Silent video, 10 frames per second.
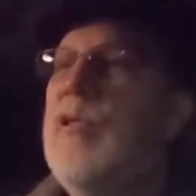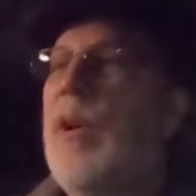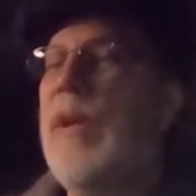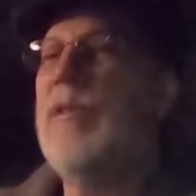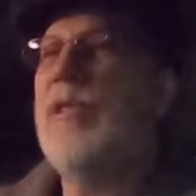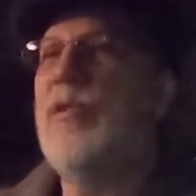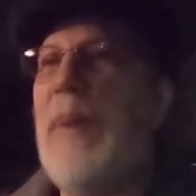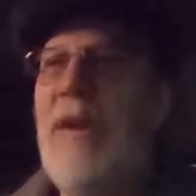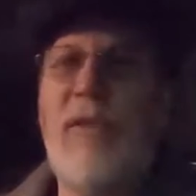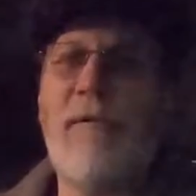So there's this
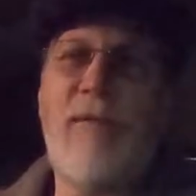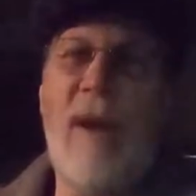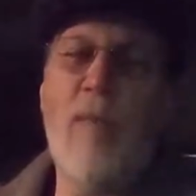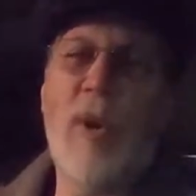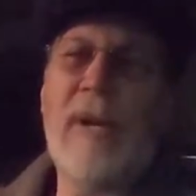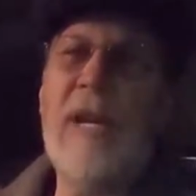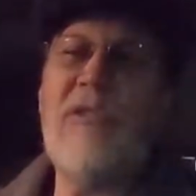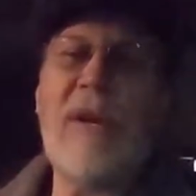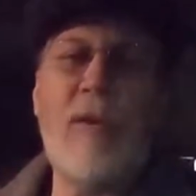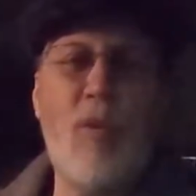basic framework, and
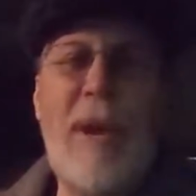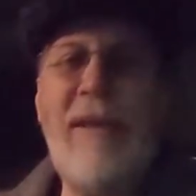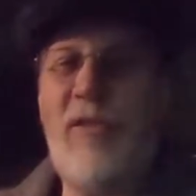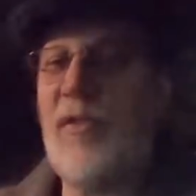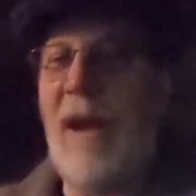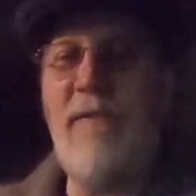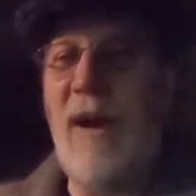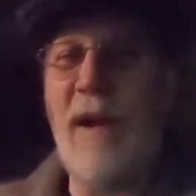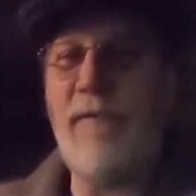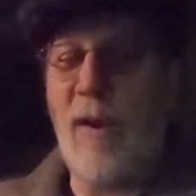it's a great
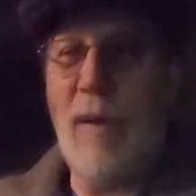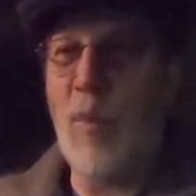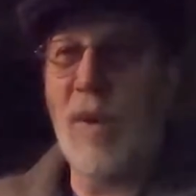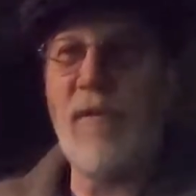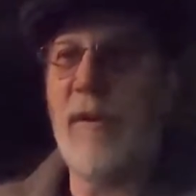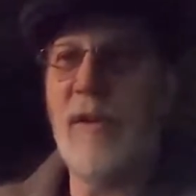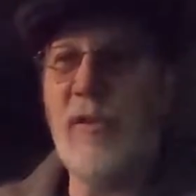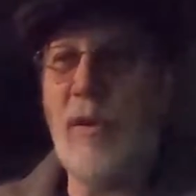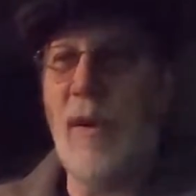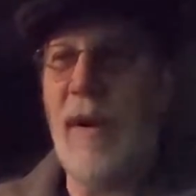sci-fi framework for a
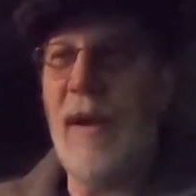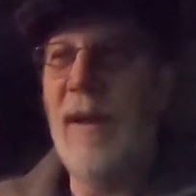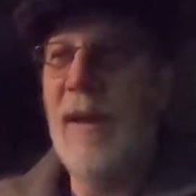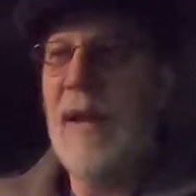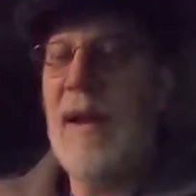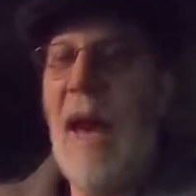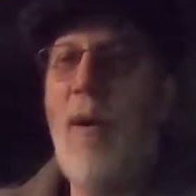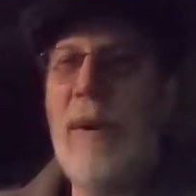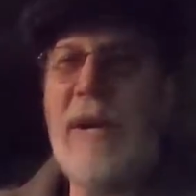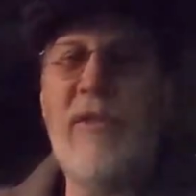story.
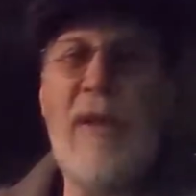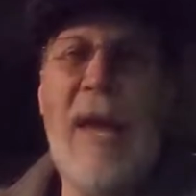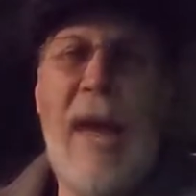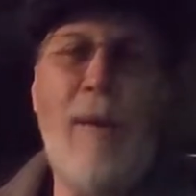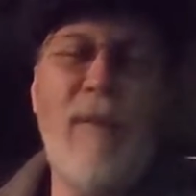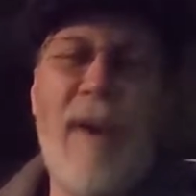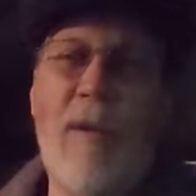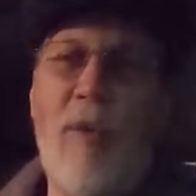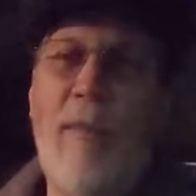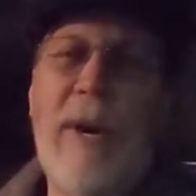Now we can say, hey, we've
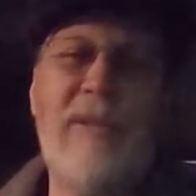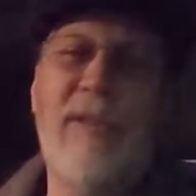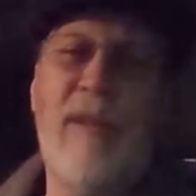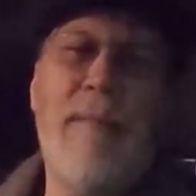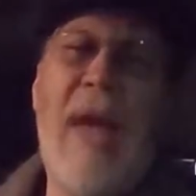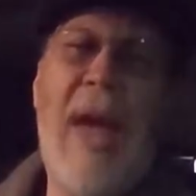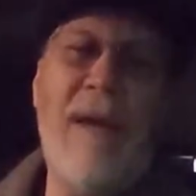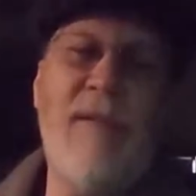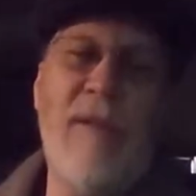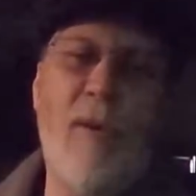got robots and they're
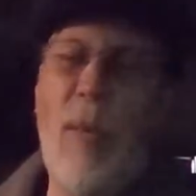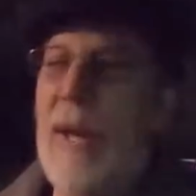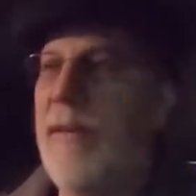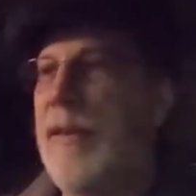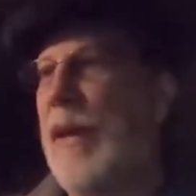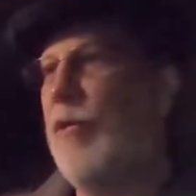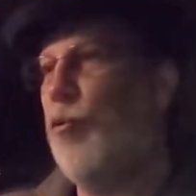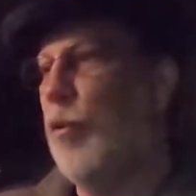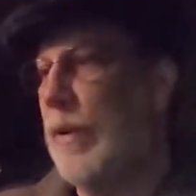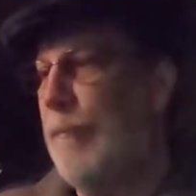behaving the way that they
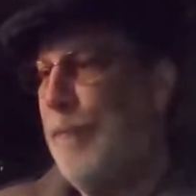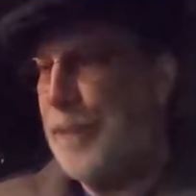should.